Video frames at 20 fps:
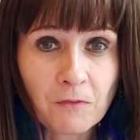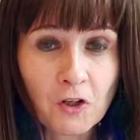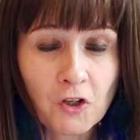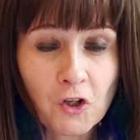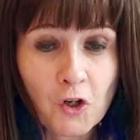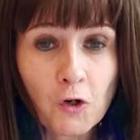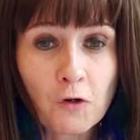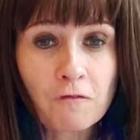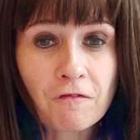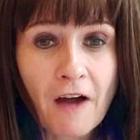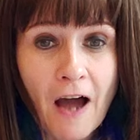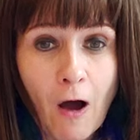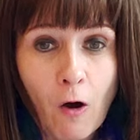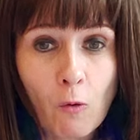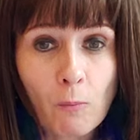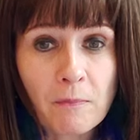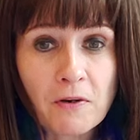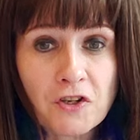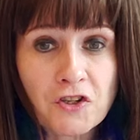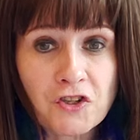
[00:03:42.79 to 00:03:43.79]
You've
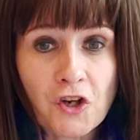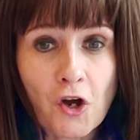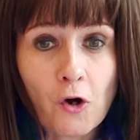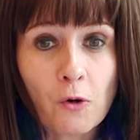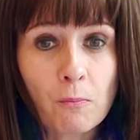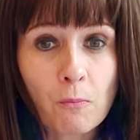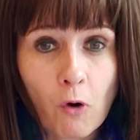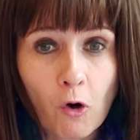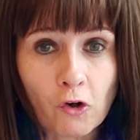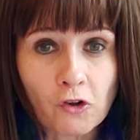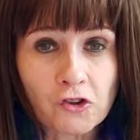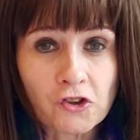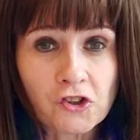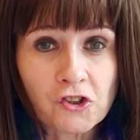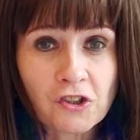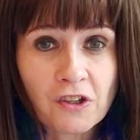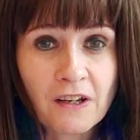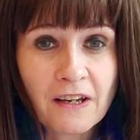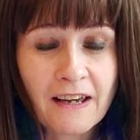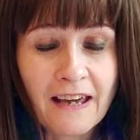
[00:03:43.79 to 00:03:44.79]
helped me so
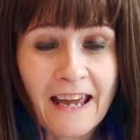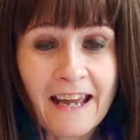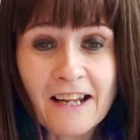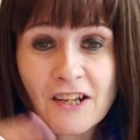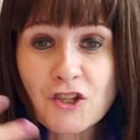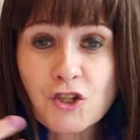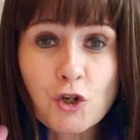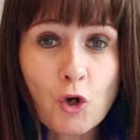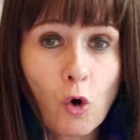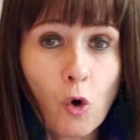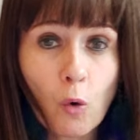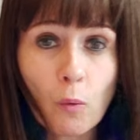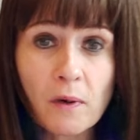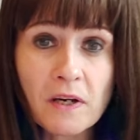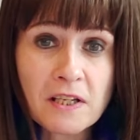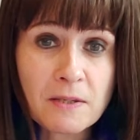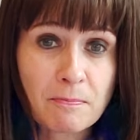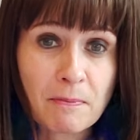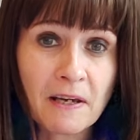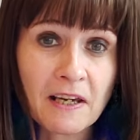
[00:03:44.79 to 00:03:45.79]
much. It's
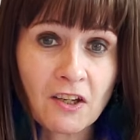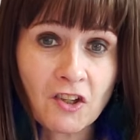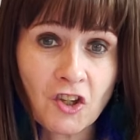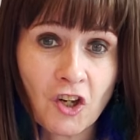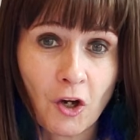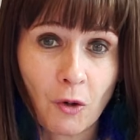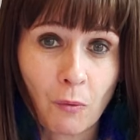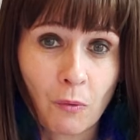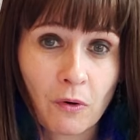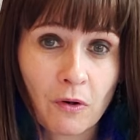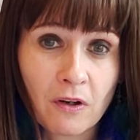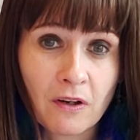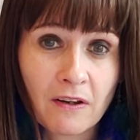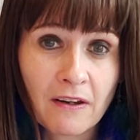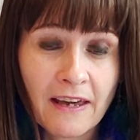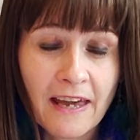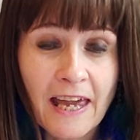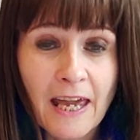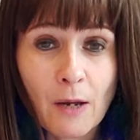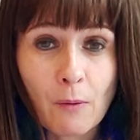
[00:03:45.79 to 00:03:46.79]
always been you.
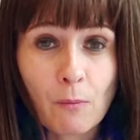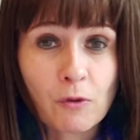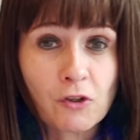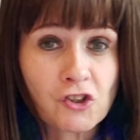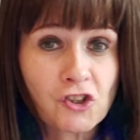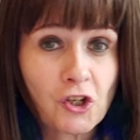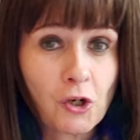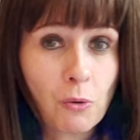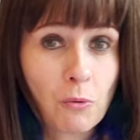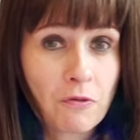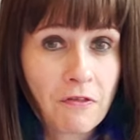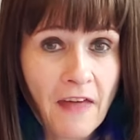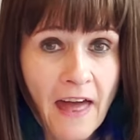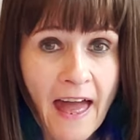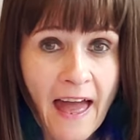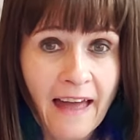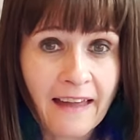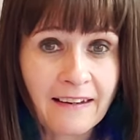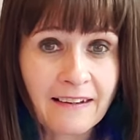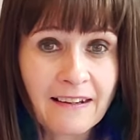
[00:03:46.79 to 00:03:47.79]
It was you
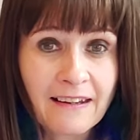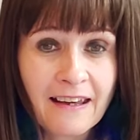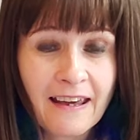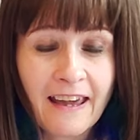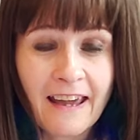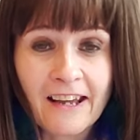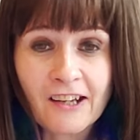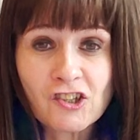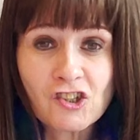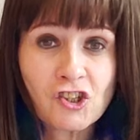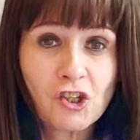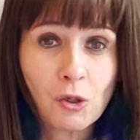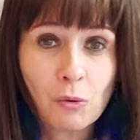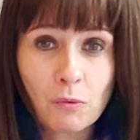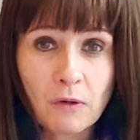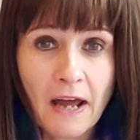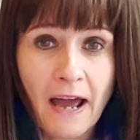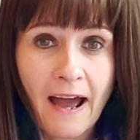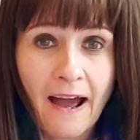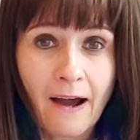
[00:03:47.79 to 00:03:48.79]
then, it's
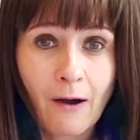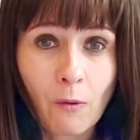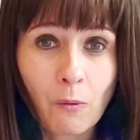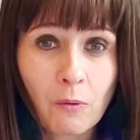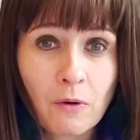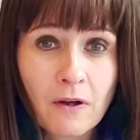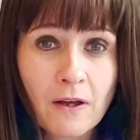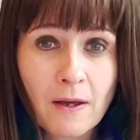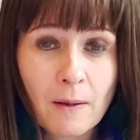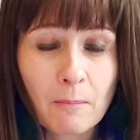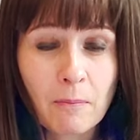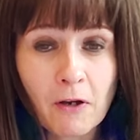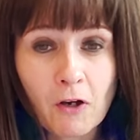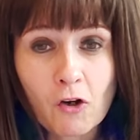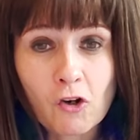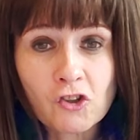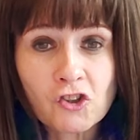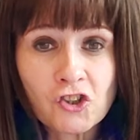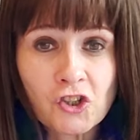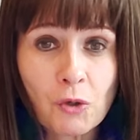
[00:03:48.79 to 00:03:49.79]
you now,
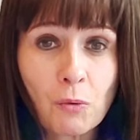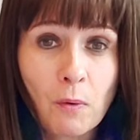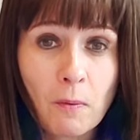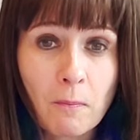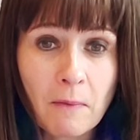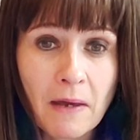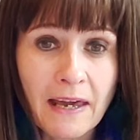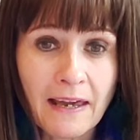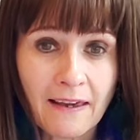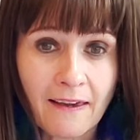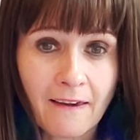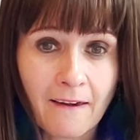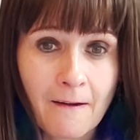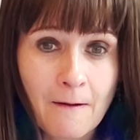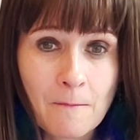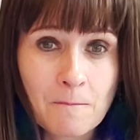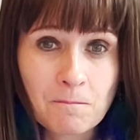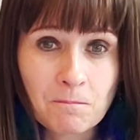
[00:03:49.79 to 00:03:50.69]
because you were me.